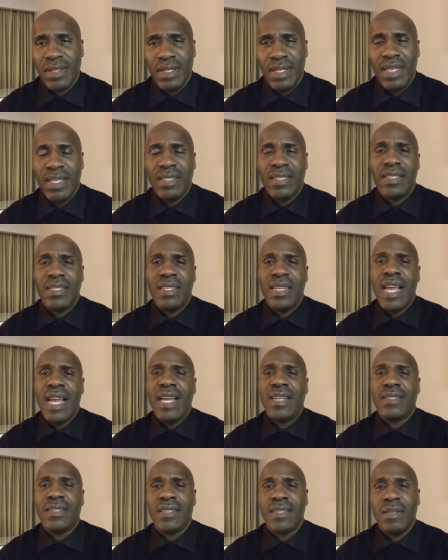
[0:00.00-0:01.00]

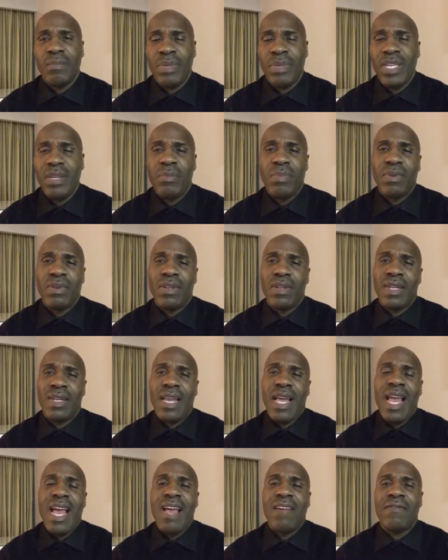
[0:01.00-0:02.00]
Internationally, people are
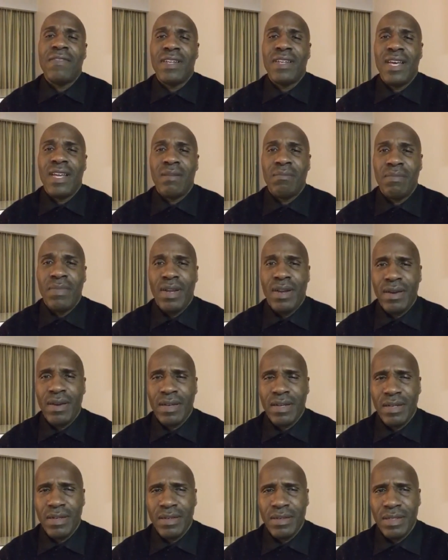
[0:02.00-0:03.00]
laughing at
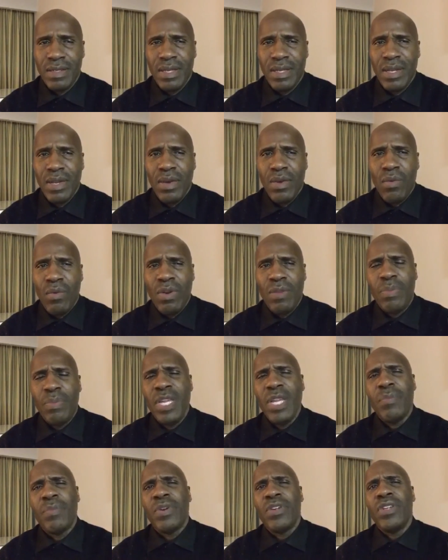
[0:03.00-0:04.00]
America when
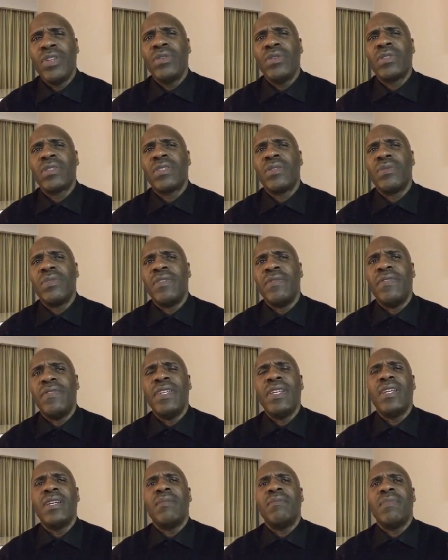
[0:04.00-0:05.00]
people used to
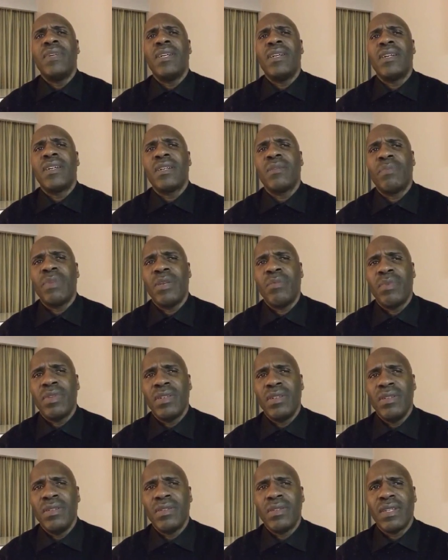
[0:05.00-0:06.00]
revere America,
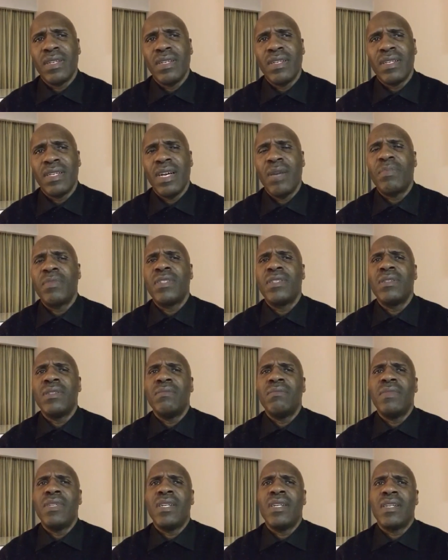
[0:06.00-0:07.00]
people used to look up to
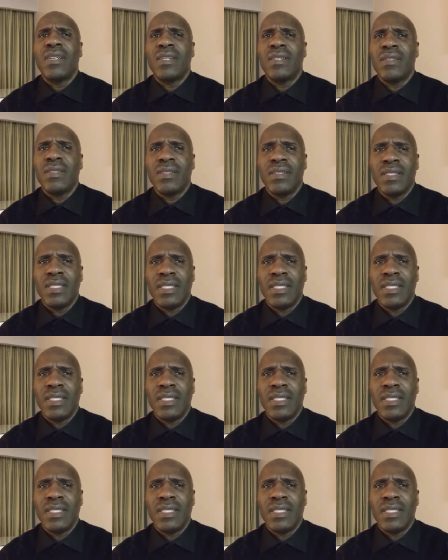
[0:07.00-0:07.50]
America.